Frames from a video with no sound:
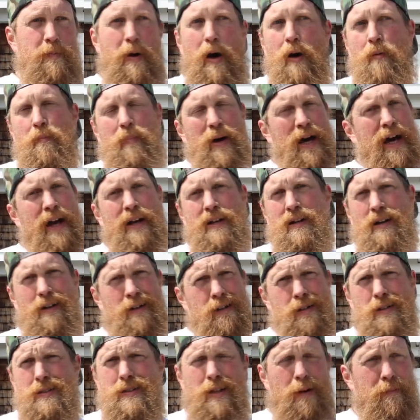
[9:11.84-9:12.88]
pound pack
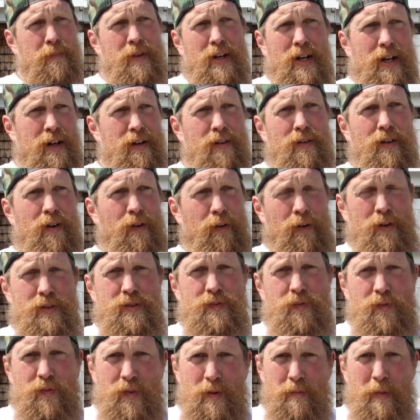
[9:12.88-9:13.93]
on or something. I don't know, it
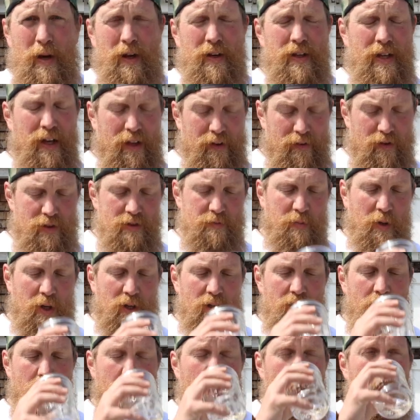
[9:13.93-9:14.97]
was the amount of calories
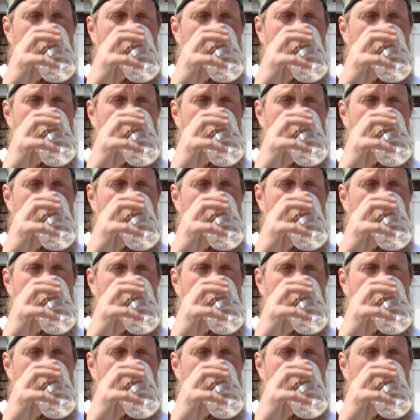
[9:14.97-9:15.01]
burned.